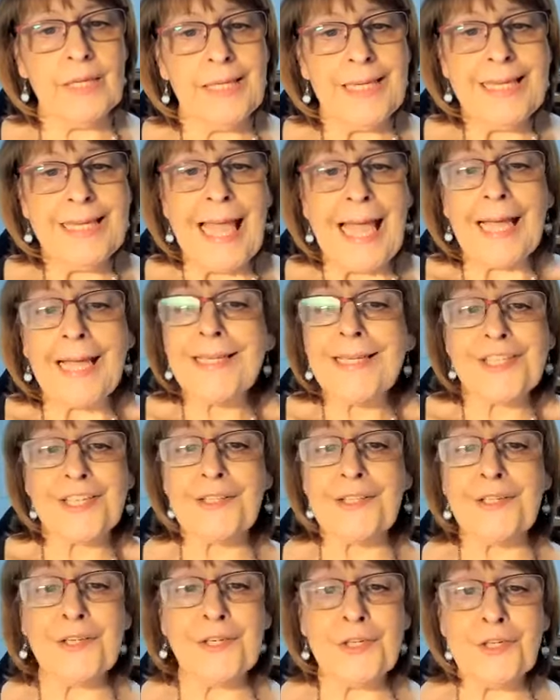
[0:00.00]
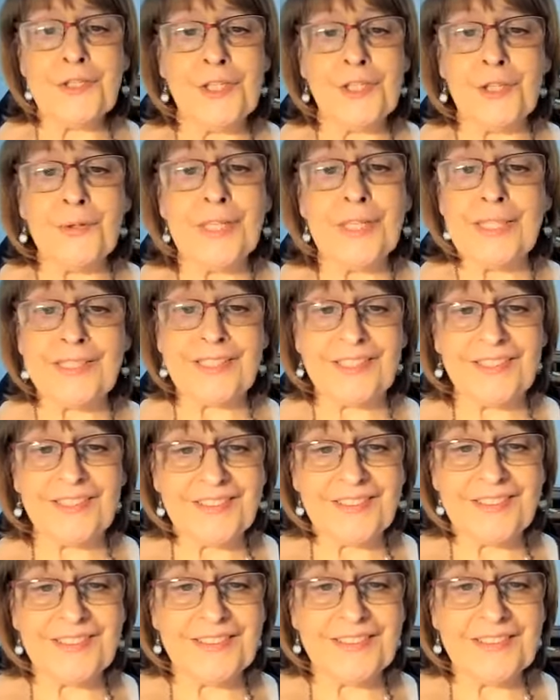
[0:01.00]
he can't do it.
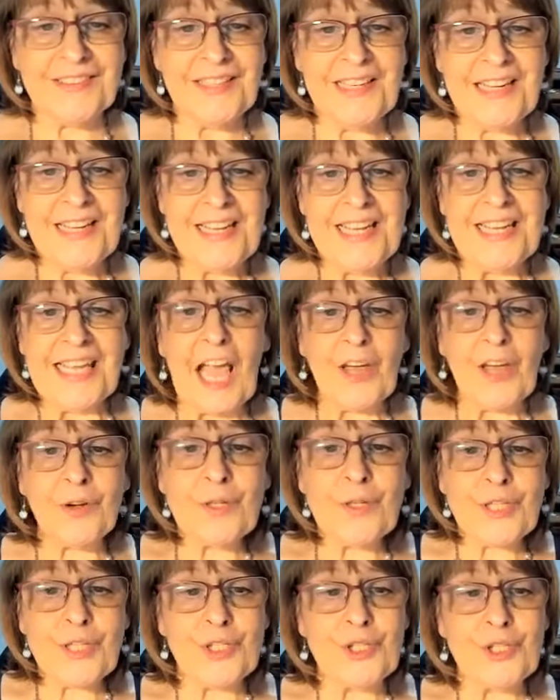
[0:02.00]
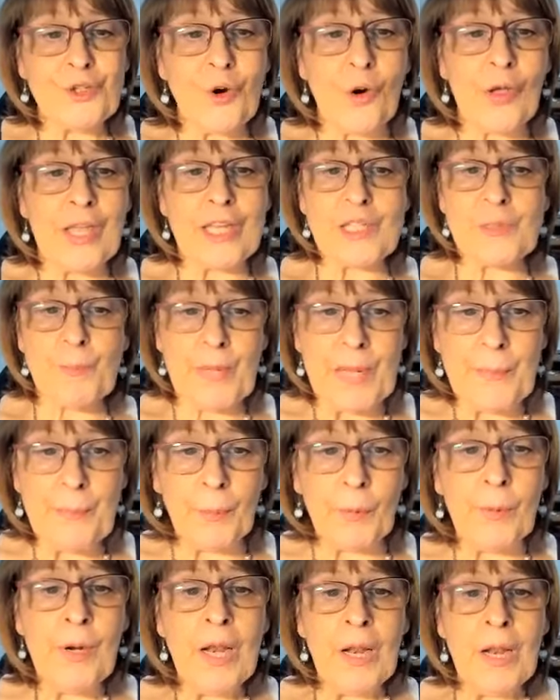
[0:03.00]
He cannot destroy his
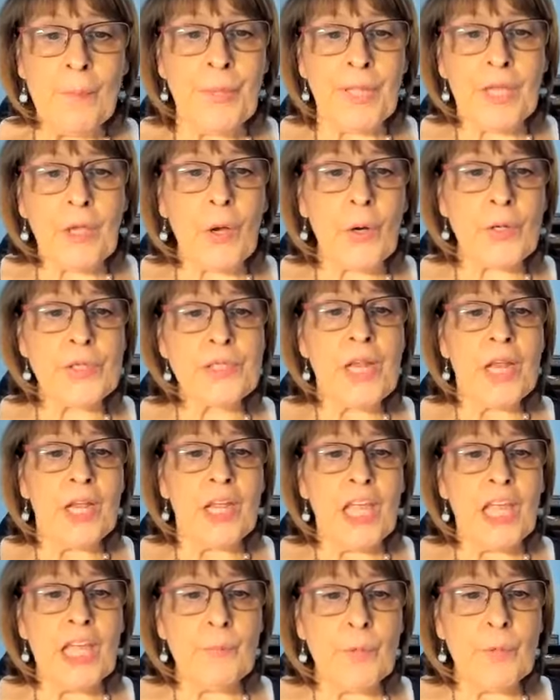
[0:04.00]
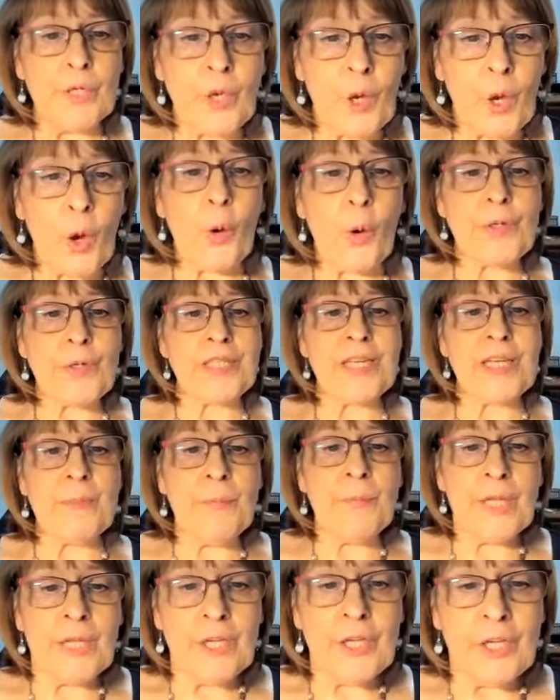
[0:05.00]
people because it would cause
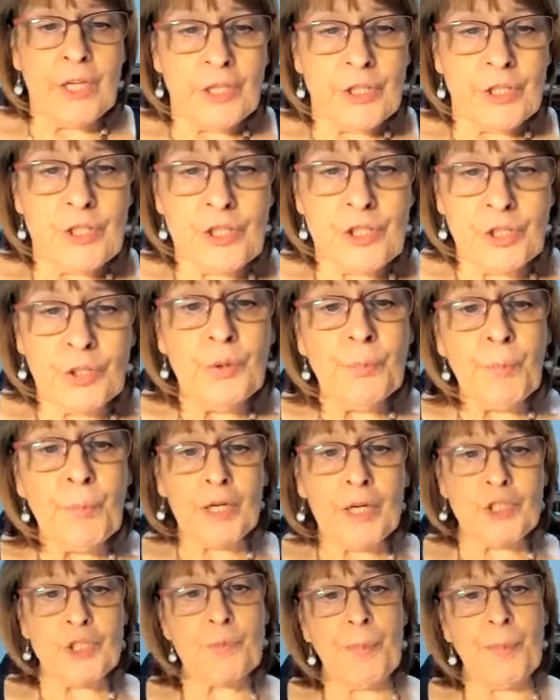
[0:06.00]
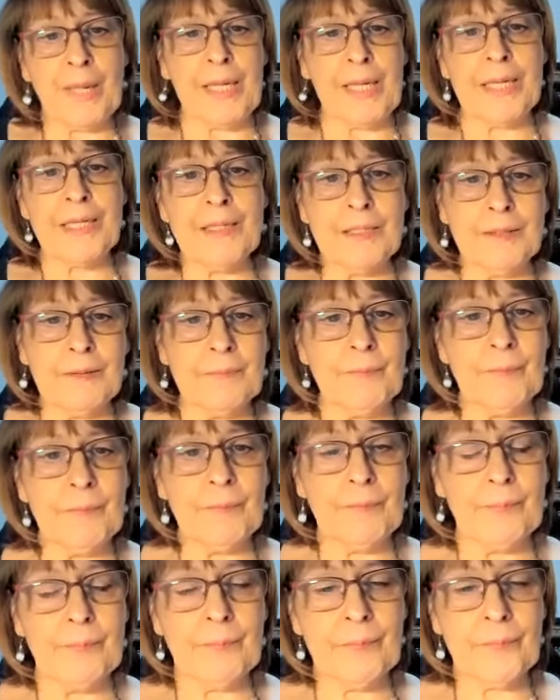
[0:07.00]
him too much pain.
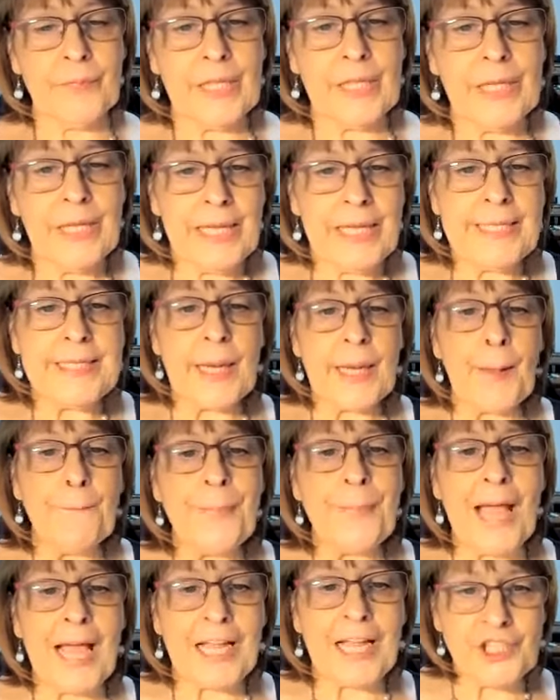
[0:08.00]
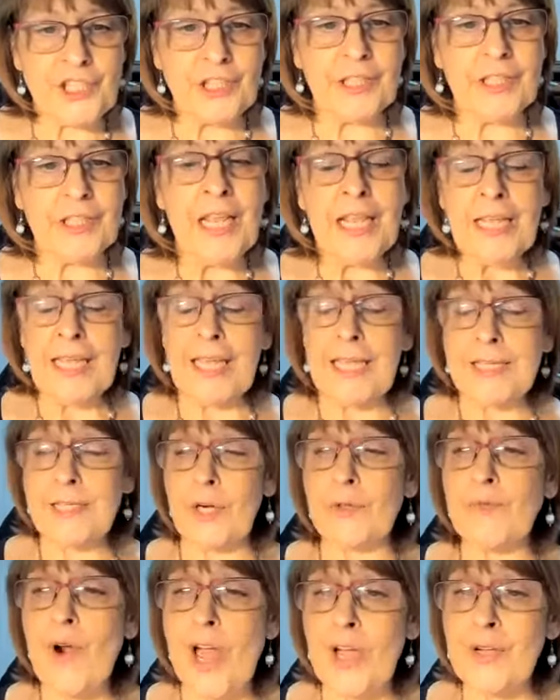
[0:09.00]
His compassion is
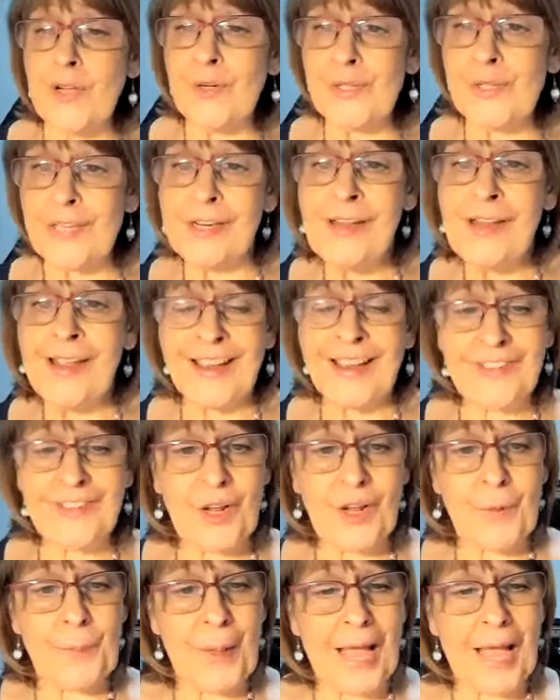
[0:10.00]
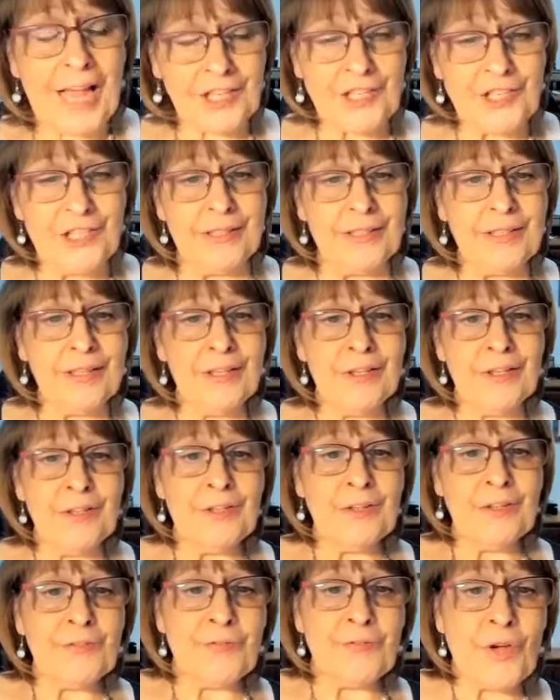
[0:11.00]
aroused, and compassion
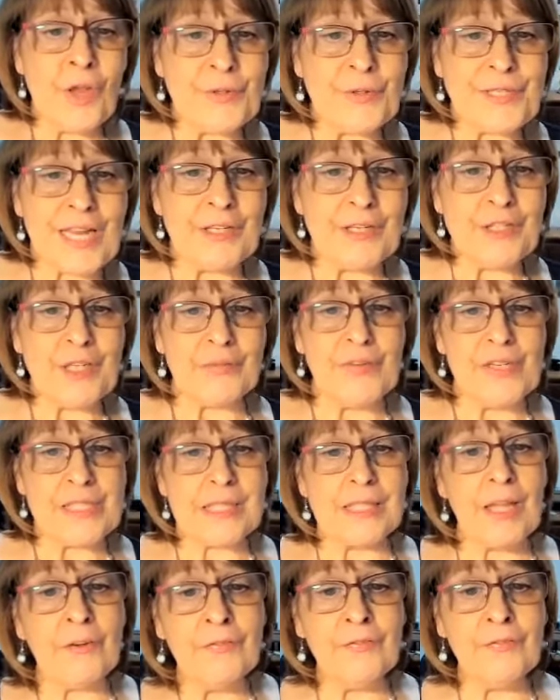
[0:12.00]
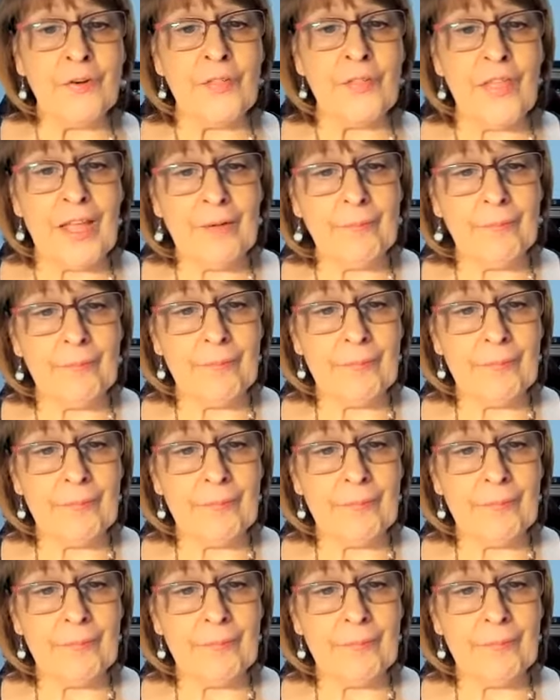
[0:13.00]
flows out of his love for them.